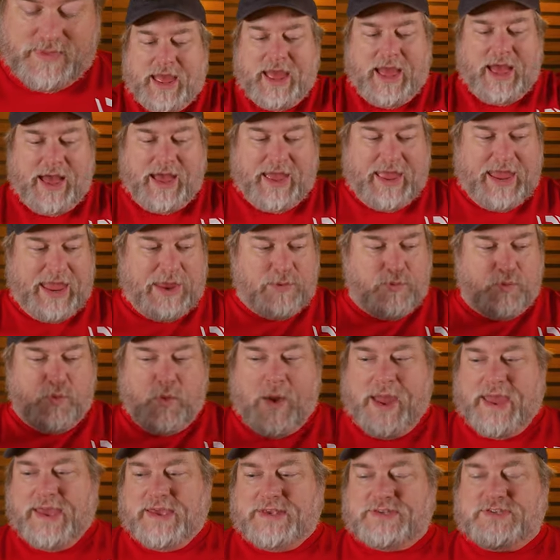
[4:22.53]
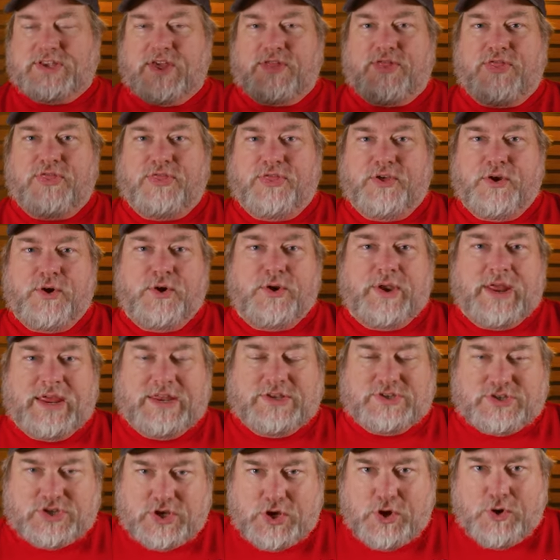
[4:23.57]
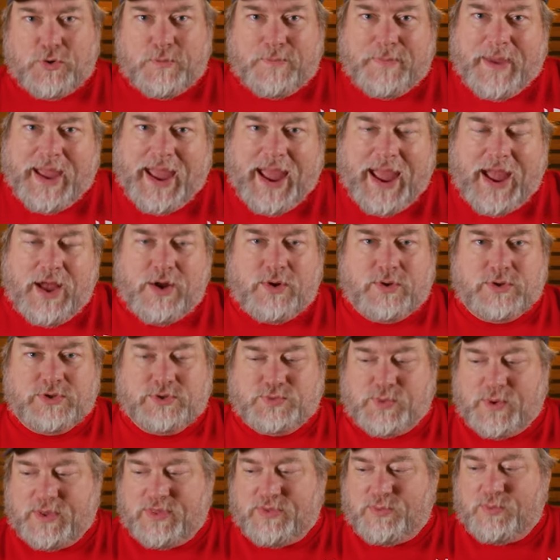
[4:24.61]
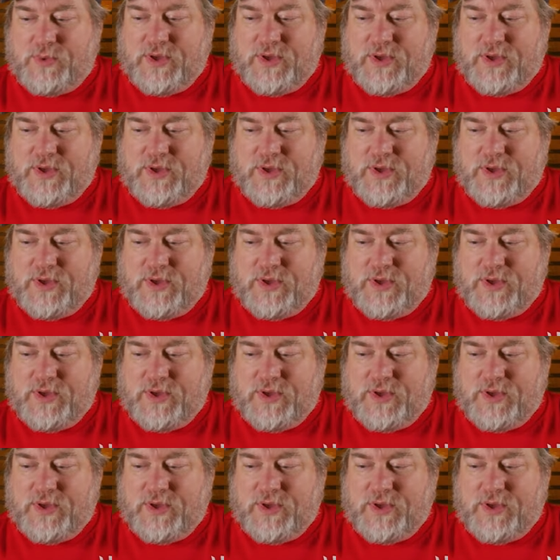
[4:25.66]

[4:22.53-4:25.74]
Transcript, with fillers: Uh, it weighs 32 pounds with,